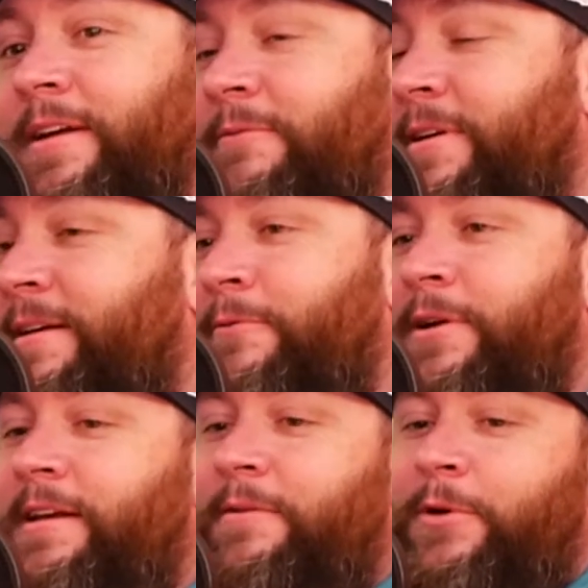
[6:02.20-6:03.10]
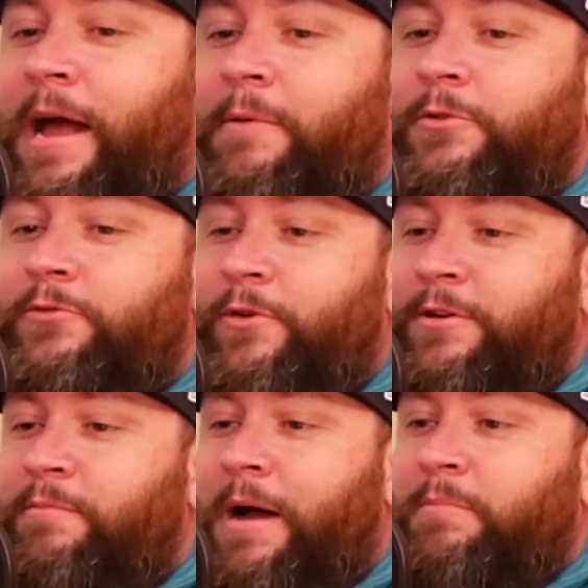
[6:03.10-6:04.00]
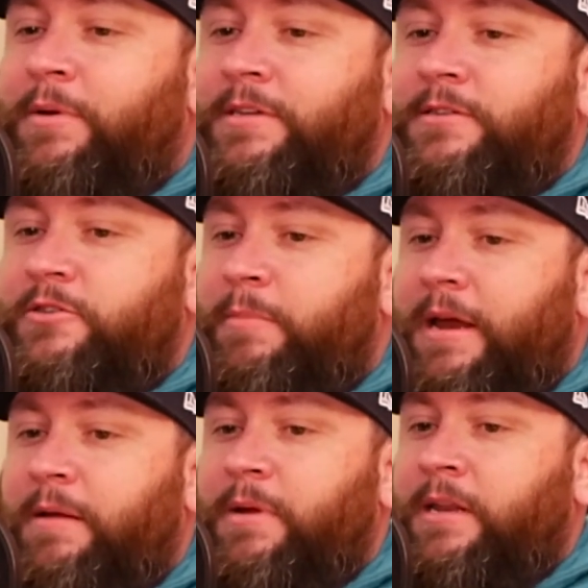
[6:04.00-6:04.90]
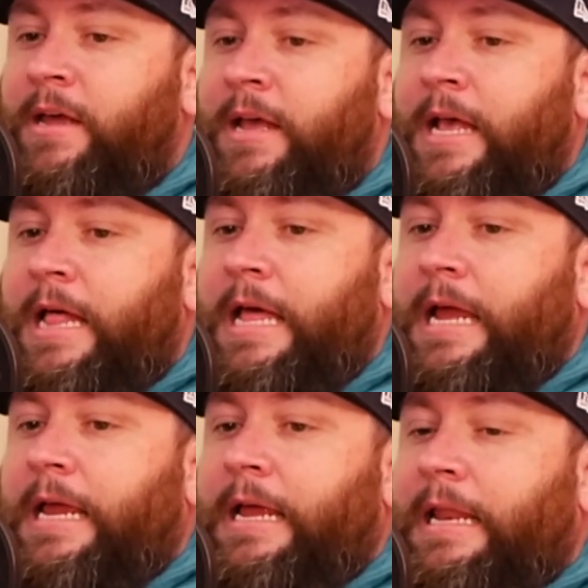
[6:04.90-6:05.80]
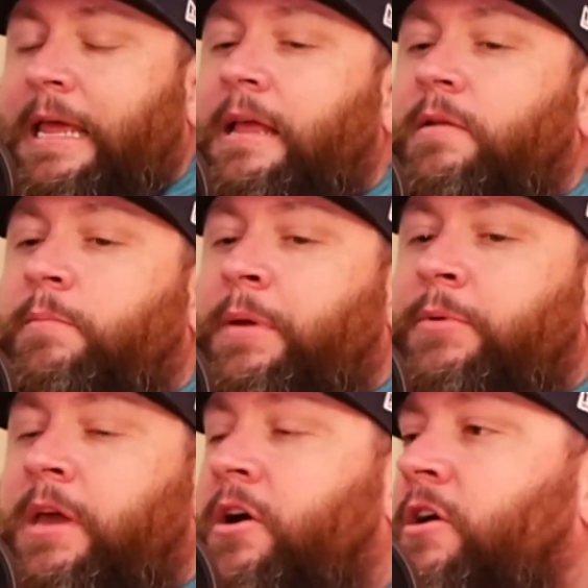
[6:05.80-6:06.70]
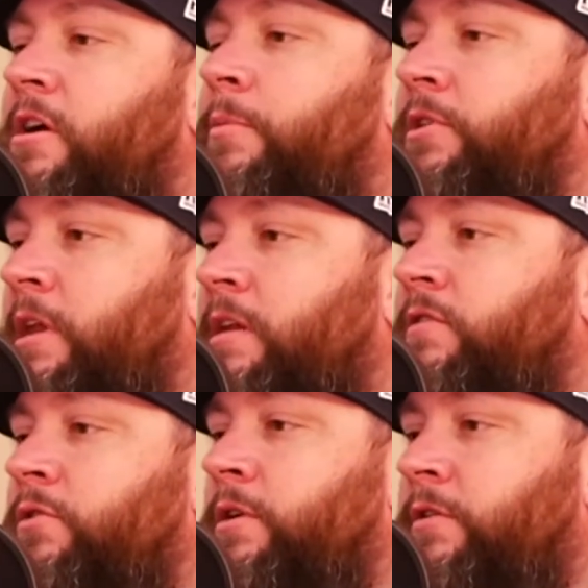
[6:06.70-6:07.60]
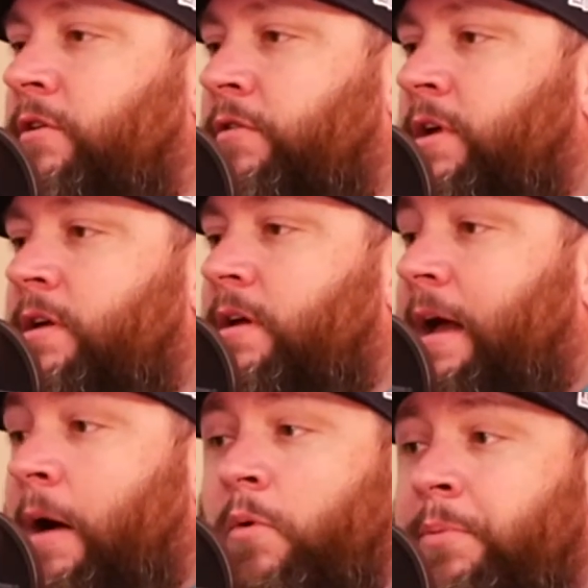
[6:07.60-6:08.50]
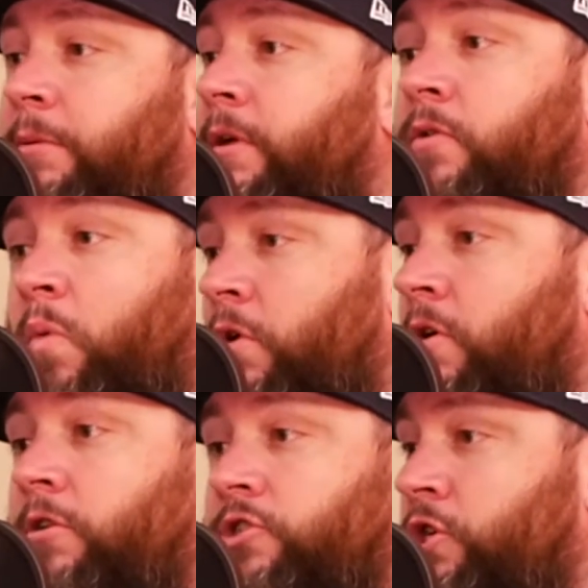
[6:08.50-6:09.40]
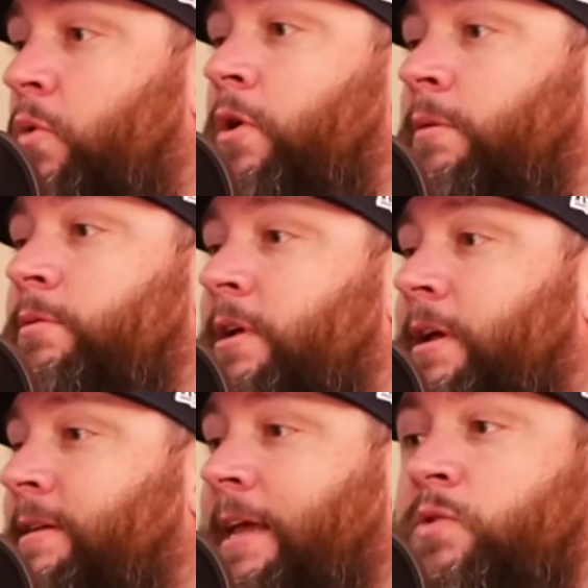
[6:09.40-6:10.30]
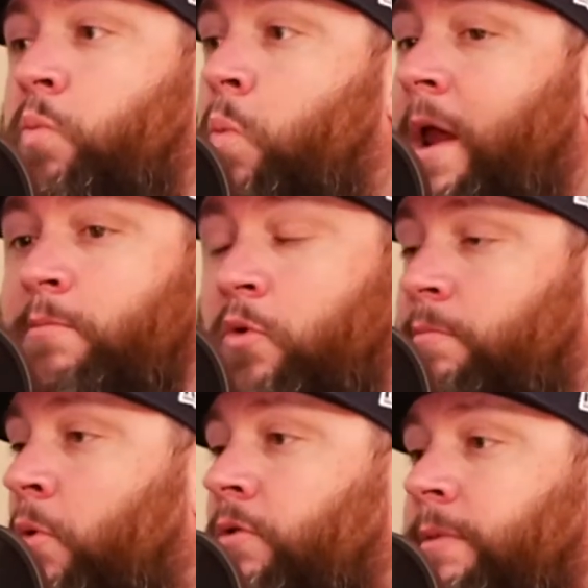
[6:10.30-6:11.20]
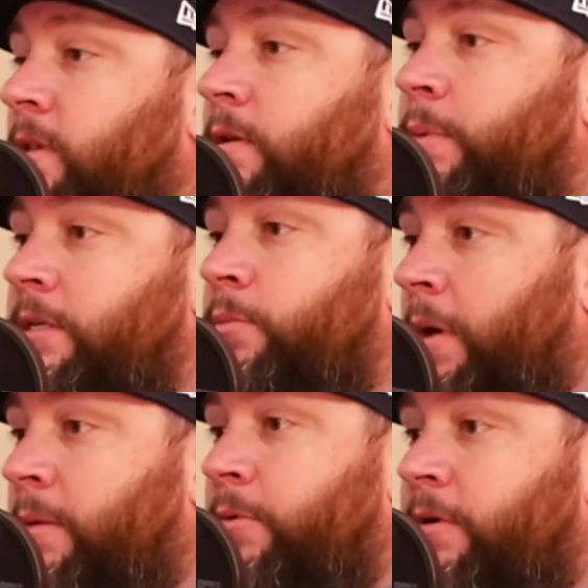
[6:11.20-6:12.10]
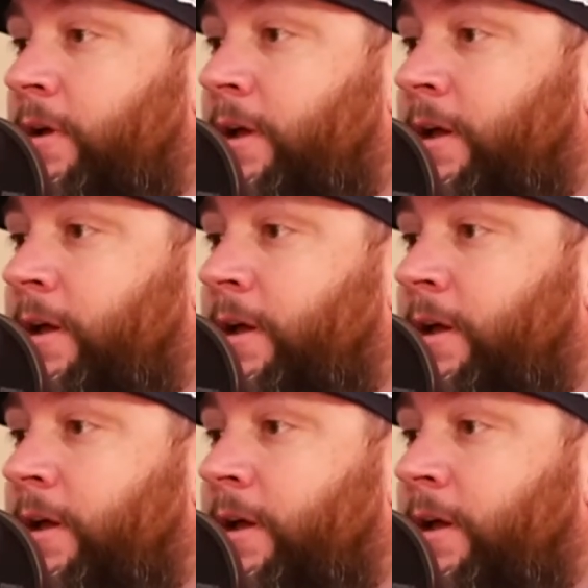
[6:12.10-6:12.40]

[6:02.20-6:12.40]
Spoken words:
when I was running my business, man, I mean, like, people get hung up on you need a 2-year degree. I want people that are going to work hard to show up. Mm-hmm. That's way more important to me than a piece of paper.